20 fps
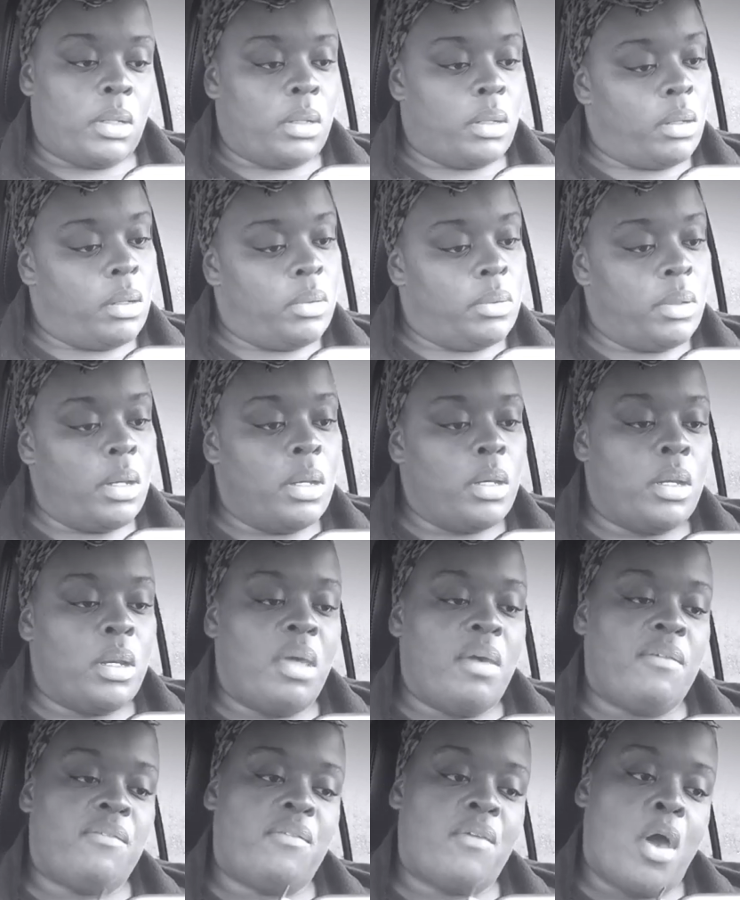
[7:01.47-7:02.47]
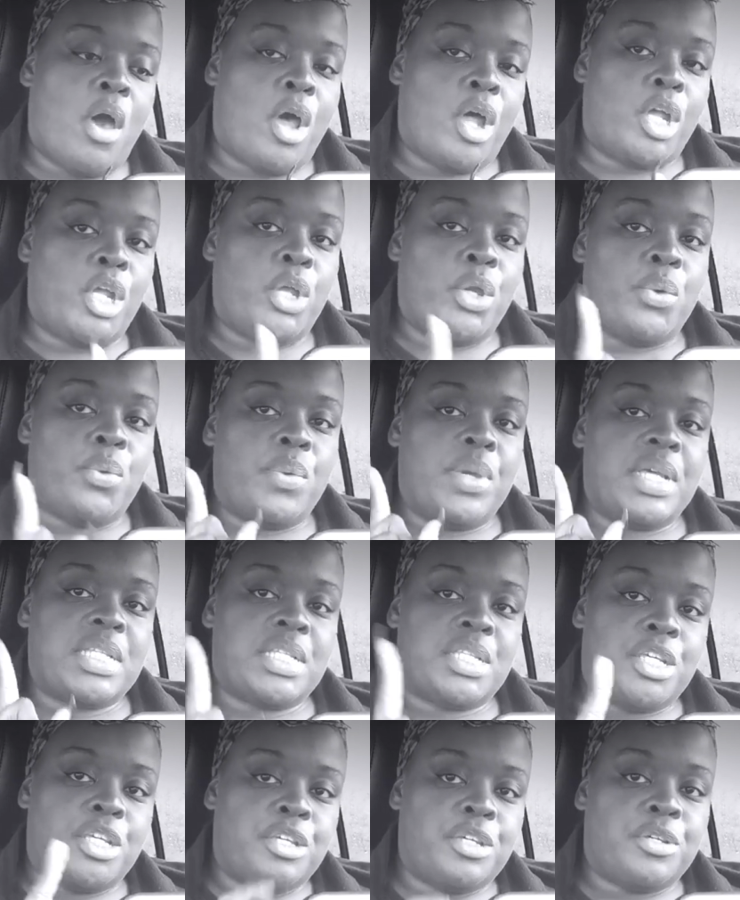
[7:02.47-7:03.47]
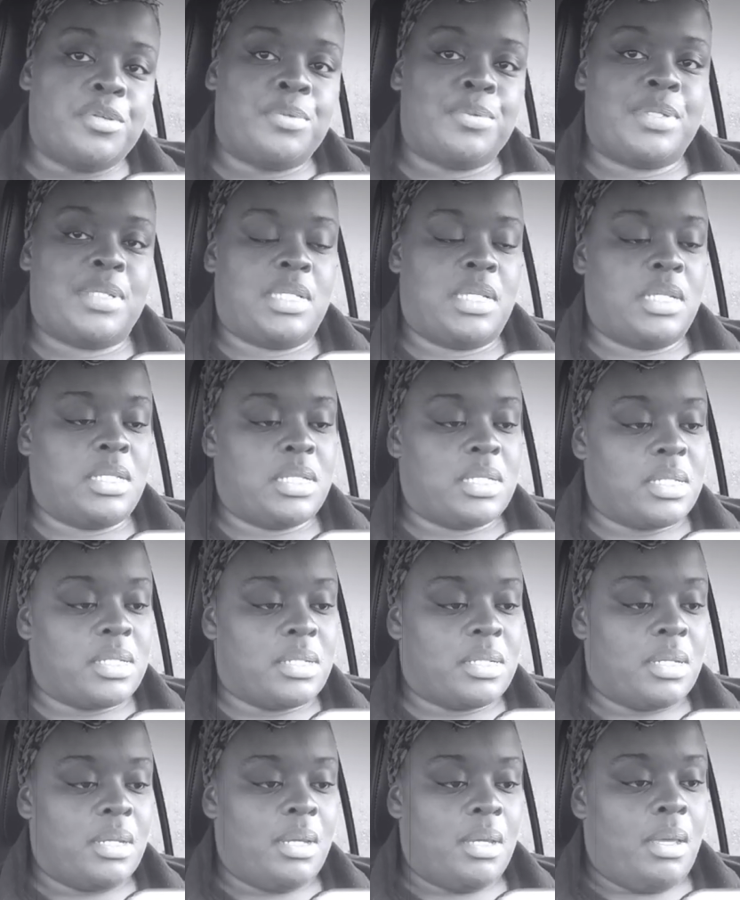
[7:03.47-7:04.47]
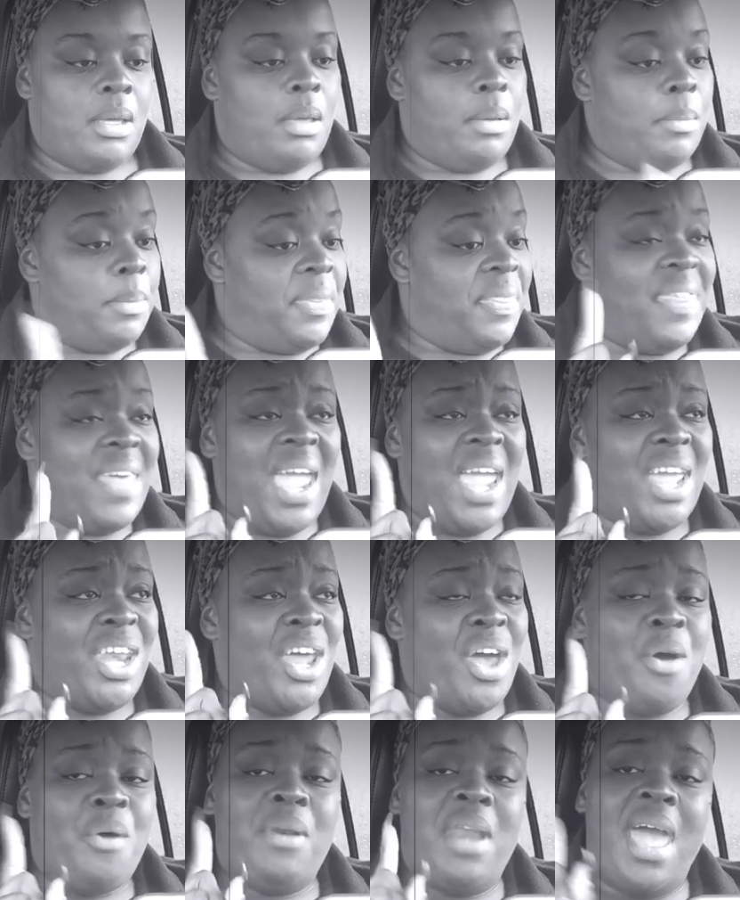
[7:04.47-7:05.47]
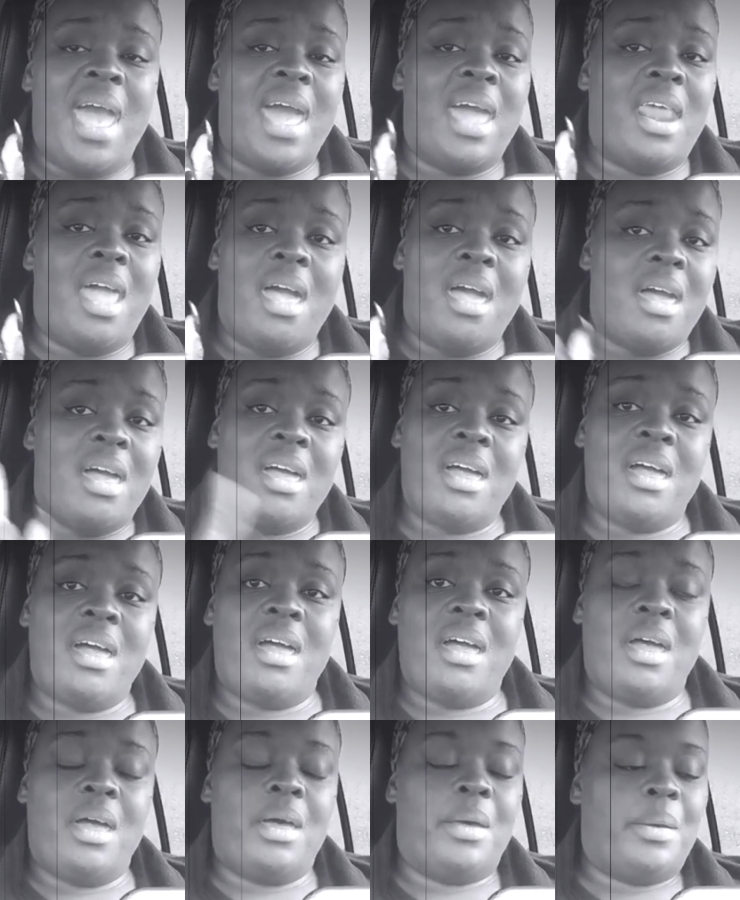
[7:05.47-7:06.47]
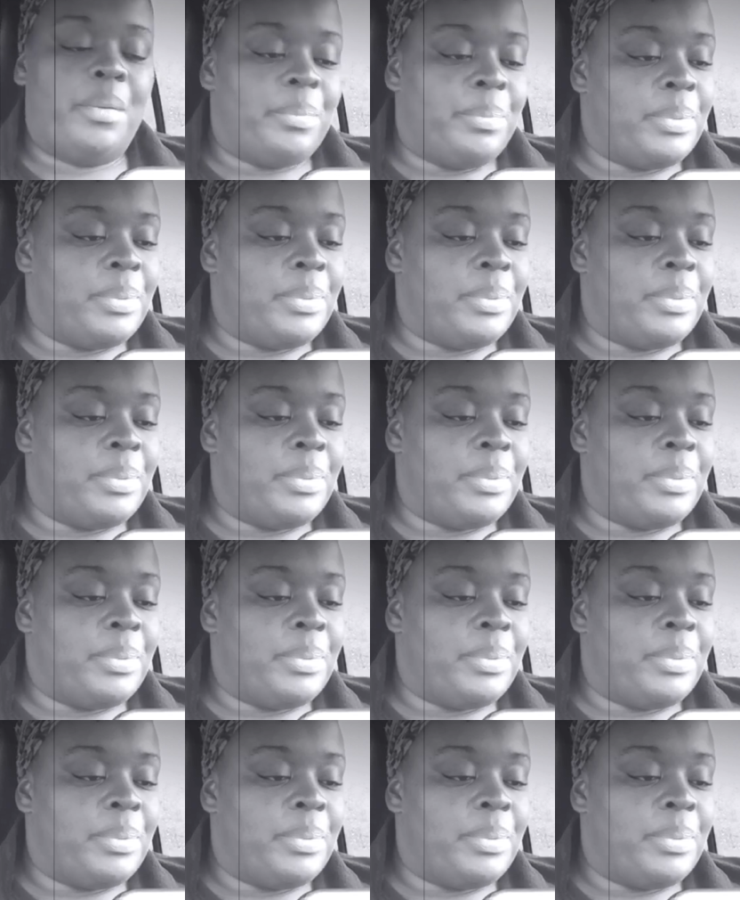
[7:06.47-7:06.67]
Picking up all your excuses, but they don't add up.